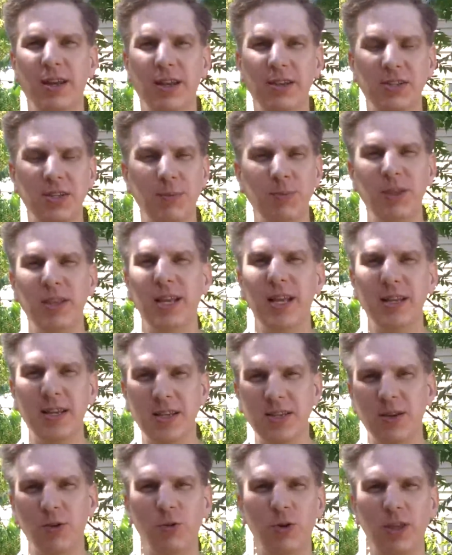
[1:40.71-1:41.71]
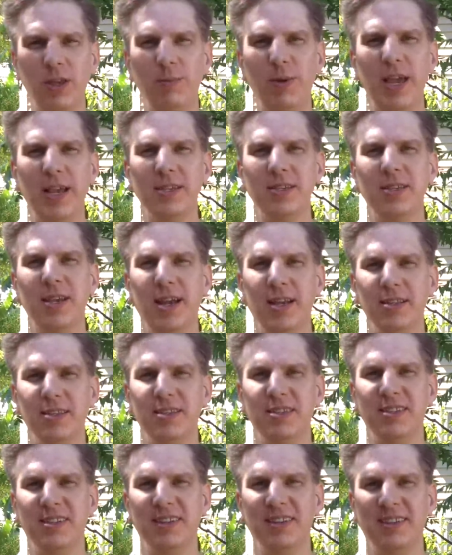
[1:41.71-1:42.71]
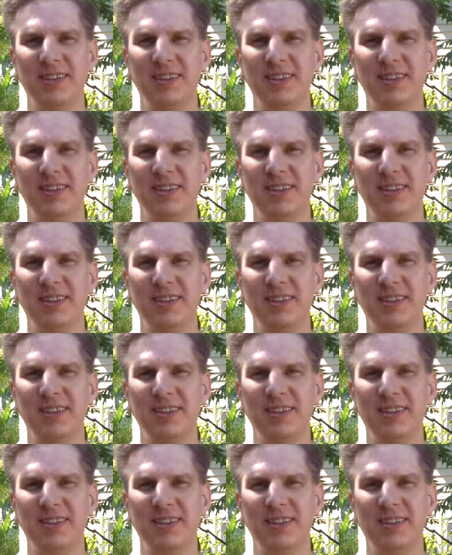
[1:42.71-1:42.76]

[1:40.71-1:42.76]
Something that doesn't really make sense.